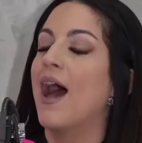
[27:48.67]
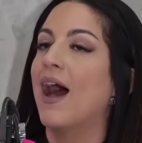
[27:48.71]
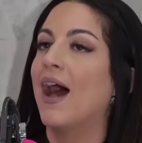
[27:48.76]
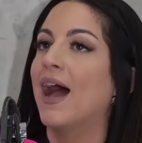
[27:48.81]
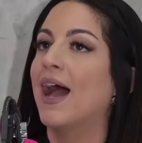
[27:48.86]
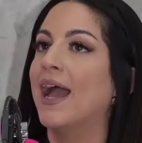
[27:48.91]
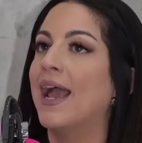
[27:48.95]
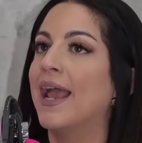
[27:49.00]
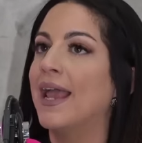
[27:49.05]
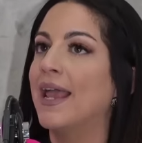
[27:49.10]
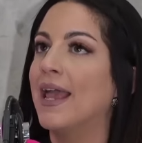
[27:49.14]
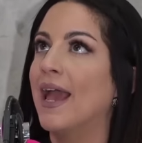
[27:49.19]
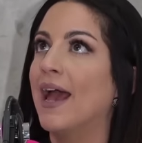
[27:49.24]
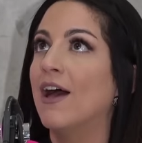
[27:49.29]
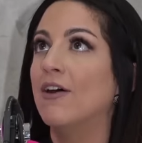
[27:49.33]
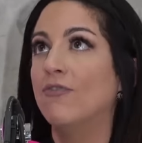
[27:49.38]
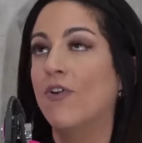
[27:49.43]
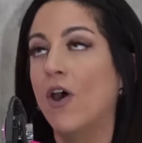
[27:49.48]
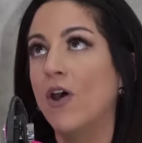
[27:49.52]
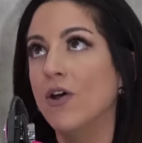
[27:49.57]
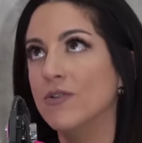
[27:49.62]
I
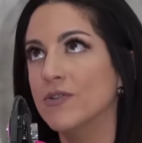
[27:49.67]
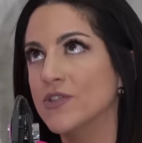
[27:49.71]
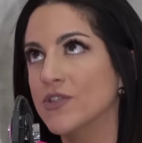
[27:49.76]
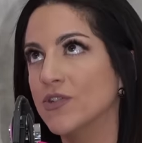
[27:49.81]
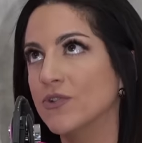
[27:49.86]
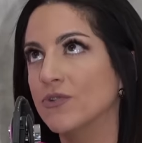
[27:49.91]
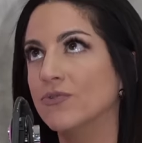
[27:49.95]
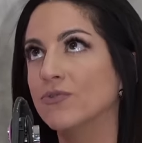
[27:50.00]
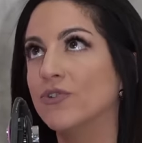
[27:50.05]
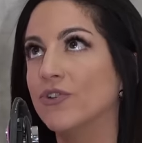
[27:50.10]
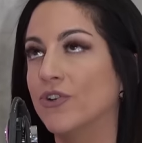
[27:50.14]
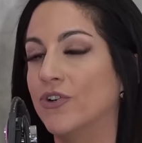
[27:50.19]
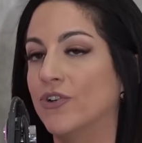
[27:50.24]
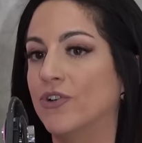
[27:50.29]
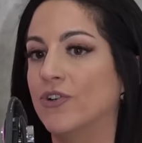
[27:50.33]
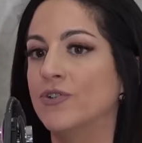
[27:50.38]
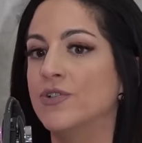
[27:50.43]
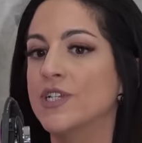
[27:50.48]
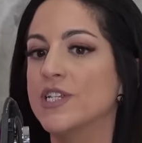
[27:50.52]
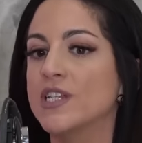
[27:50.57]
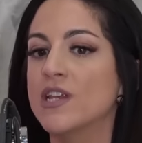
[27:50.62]
have also
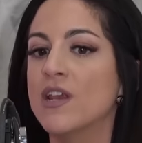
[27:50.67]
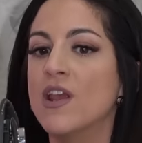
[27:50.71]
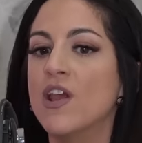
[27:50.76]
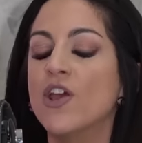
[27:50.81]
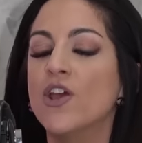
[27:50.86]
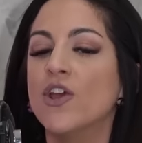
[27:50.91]
learned